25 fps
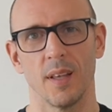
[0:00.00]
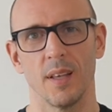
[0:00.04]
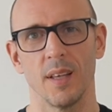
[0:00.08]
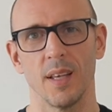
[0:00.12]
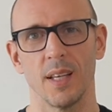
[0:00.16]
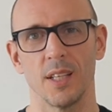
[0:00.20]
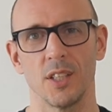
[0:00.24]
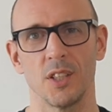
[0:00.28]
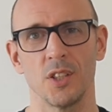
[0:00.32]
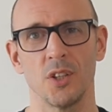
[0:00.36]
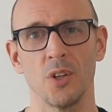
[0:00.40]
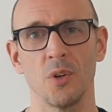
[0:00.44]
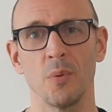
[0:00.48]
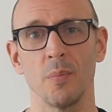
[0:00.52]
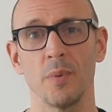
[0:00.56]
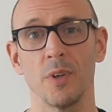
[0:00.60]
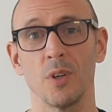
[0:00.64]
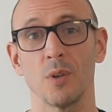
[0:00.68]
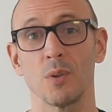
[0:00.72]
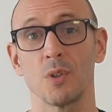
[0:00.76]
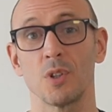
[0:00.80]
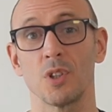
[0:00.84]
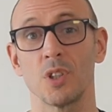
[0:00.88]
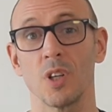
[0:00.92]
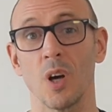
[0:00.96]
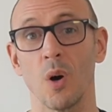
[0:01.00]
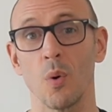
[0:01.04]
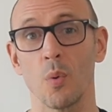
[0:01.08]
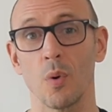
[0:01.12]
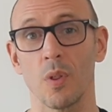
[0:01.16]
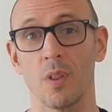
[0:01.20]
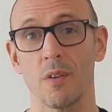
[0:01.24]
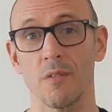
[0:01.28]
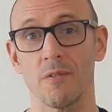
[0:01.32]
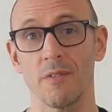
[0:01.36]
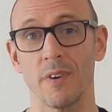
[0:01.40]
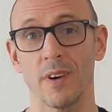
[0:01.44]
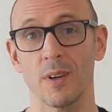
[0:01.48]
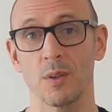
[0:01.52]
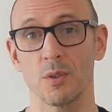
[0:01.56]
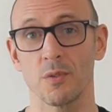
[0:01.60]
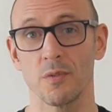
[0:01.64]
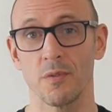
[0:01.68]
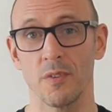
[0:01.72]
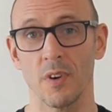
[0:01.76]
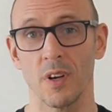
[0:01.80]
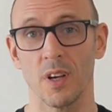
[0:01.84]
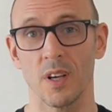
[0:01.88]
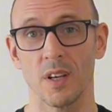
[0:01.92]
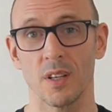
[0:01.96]
It shouldn't be your shoulder that fails
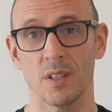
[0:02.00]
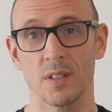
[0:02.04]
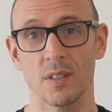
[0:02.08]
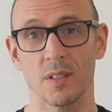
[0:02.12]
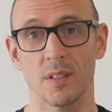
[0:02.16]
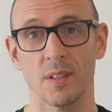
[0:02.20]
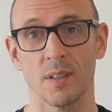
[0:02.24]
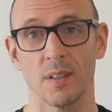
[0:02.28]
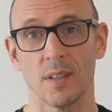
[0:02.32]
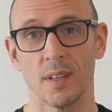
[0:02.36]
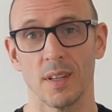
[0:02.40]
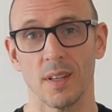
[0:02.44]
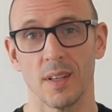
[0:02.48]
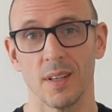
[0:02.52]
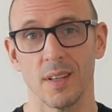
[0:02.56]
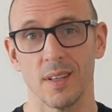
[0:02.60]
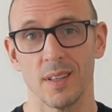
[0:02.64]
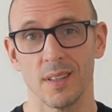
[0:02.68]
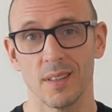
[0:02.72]
first. The